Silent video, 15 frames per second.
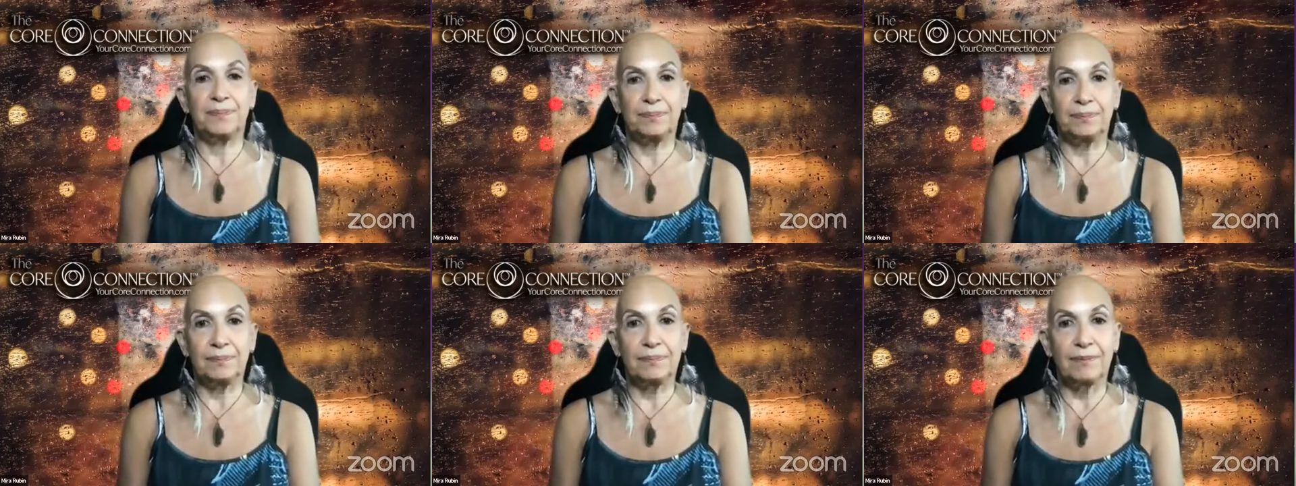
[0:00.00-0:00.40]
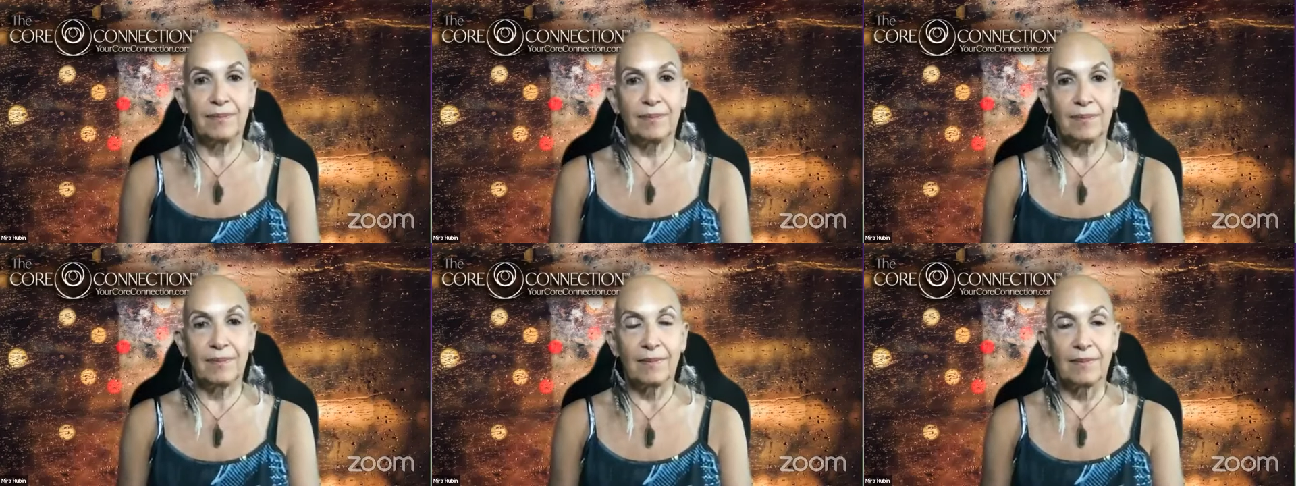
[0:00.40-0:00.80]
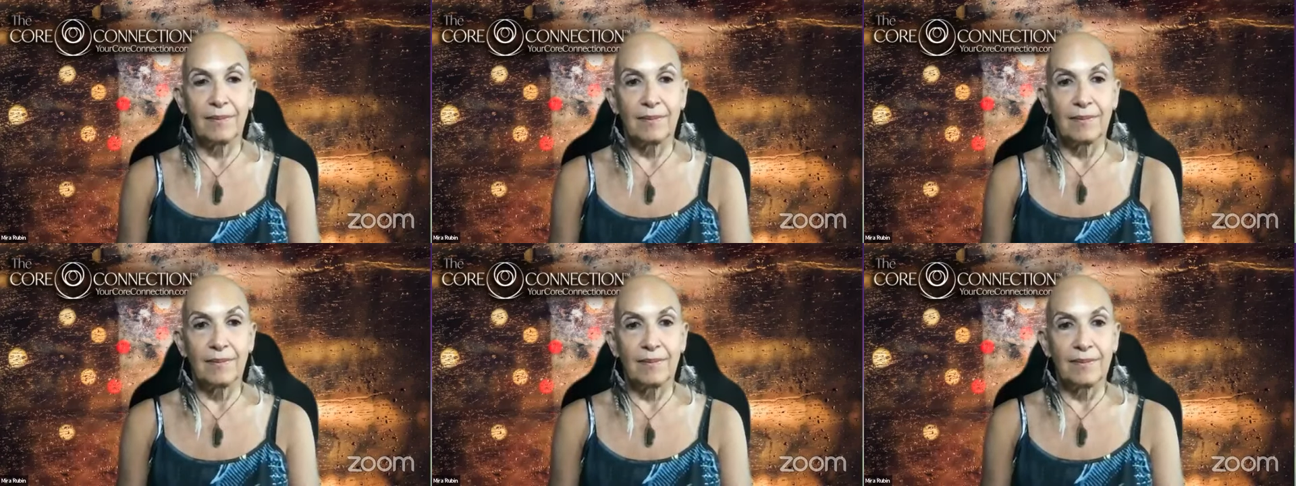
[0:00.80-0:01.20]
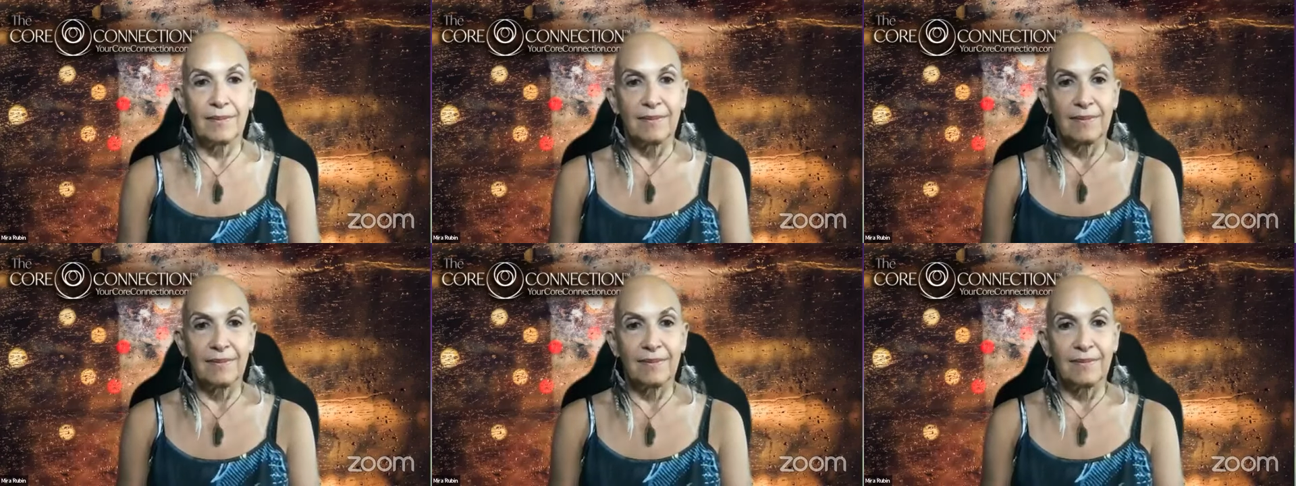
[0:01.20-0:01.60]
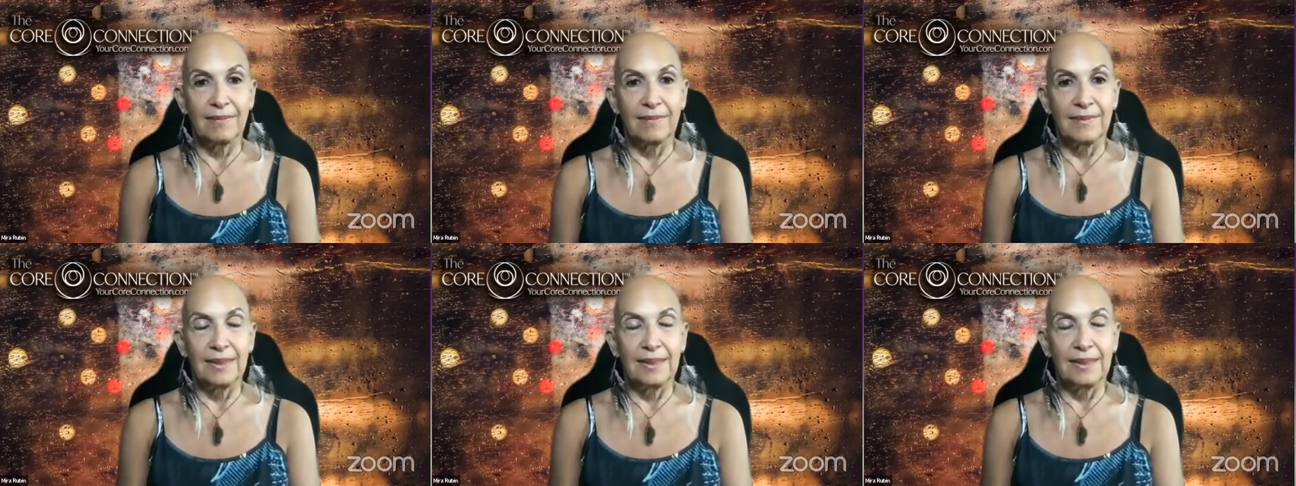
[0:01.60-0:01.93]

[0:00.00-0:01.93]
No one is speaking in this clip.